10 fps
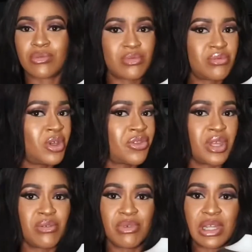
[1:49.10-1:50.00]

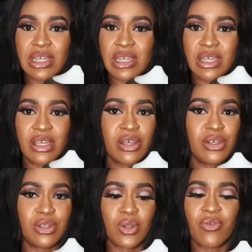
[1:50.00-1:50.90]
Nothing really,
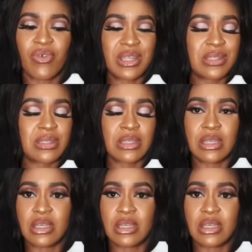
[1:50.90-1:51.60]
fancy.